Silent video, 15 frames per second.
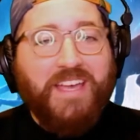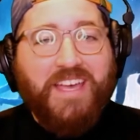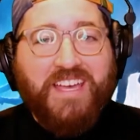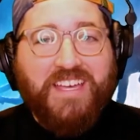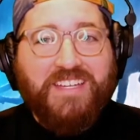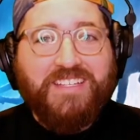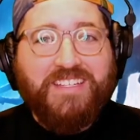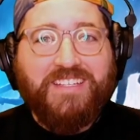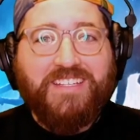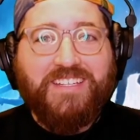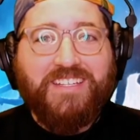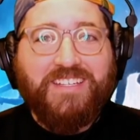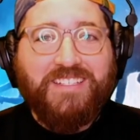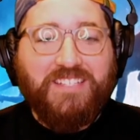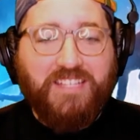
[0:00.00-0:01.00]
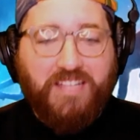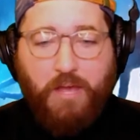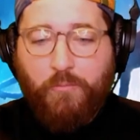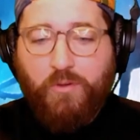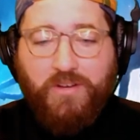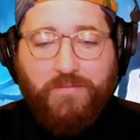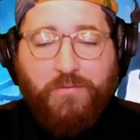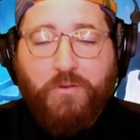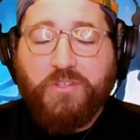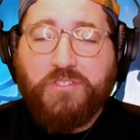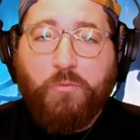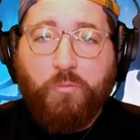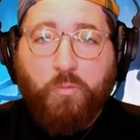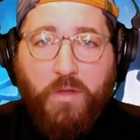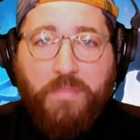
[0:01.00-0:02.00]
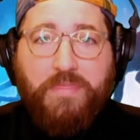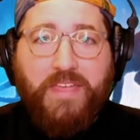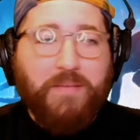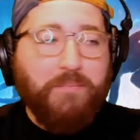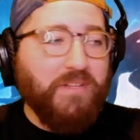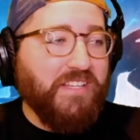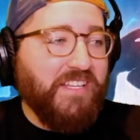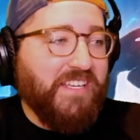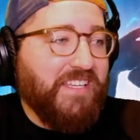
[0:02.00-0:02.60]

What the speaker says: And it's like I want to focus on one thing, but